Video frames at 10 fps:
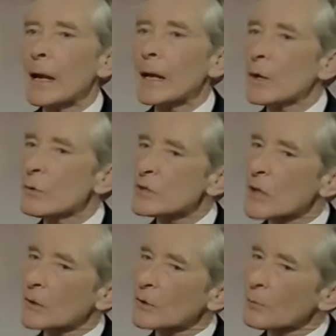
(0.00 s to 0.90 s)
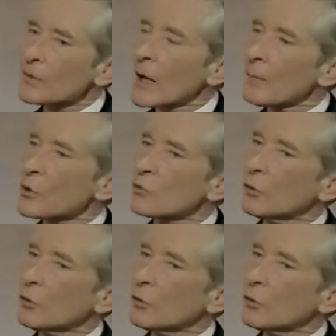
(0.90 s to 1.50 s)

Now, you started off with Cambridge